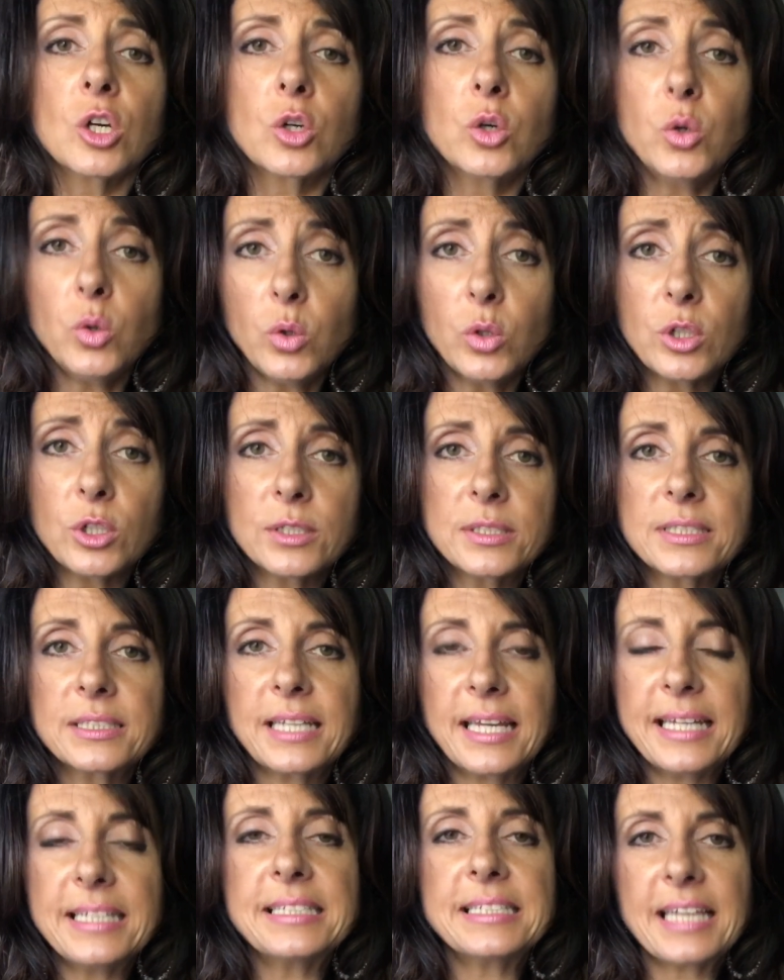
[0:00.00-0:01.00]
Cools
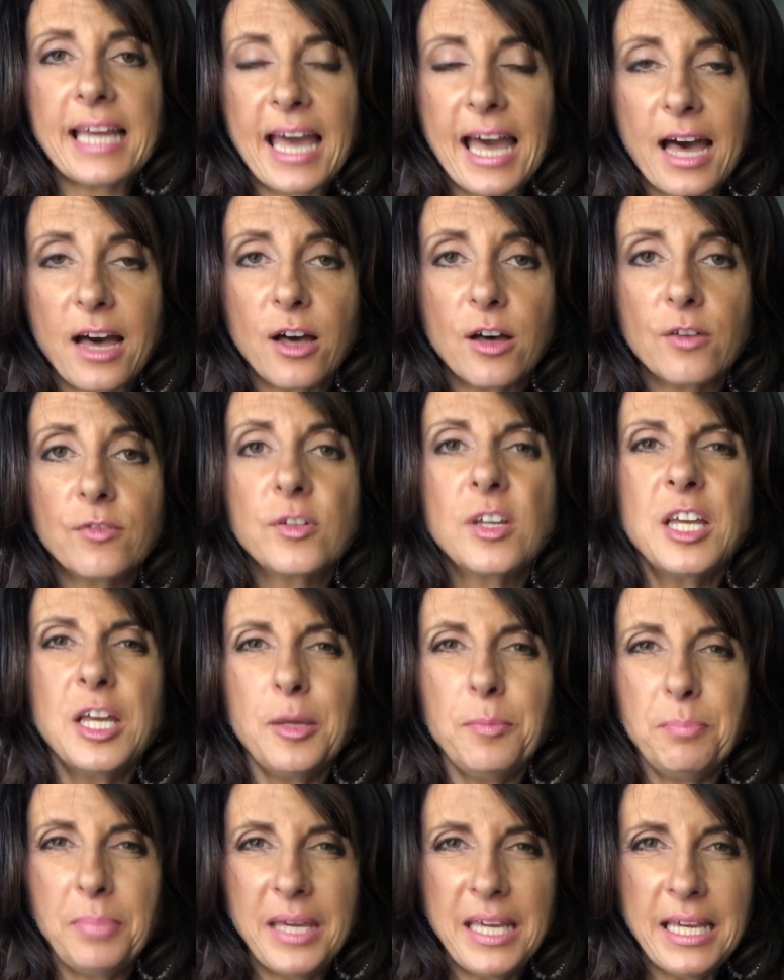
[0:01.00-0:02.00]
tend to have
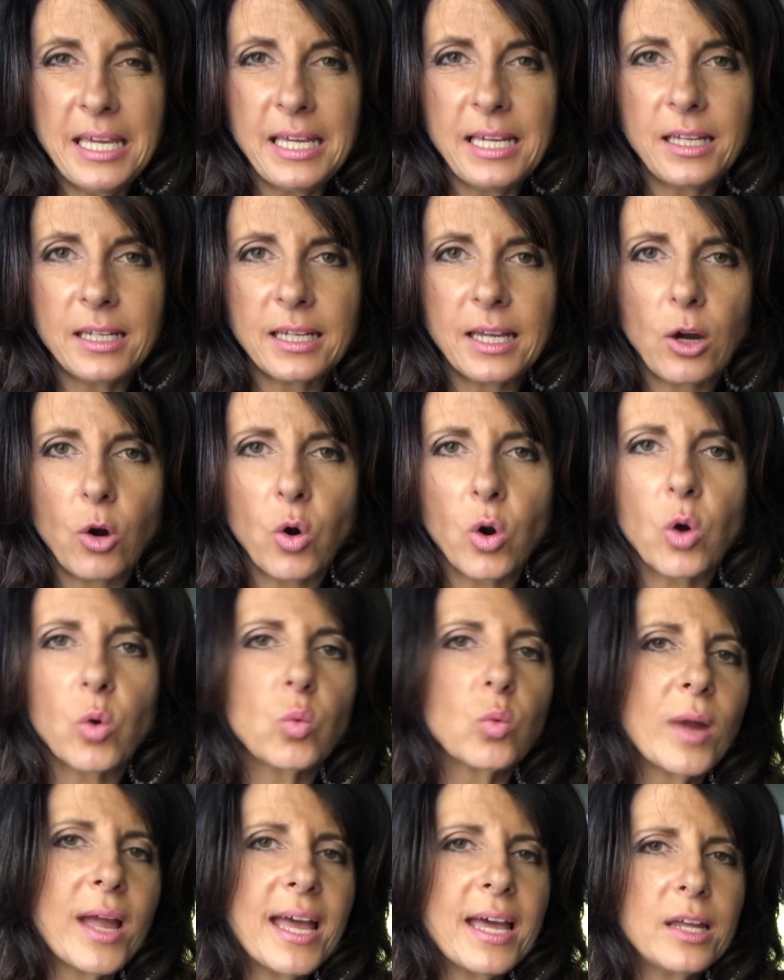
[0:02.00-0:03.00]
pink or
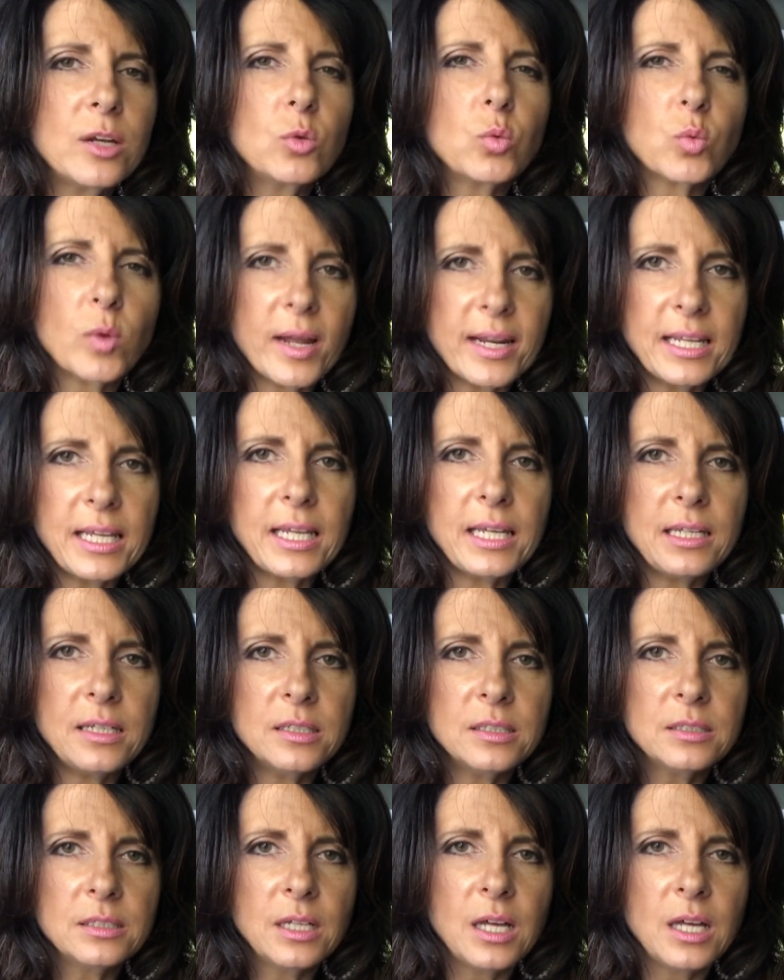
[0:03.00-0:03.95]
red, ruddy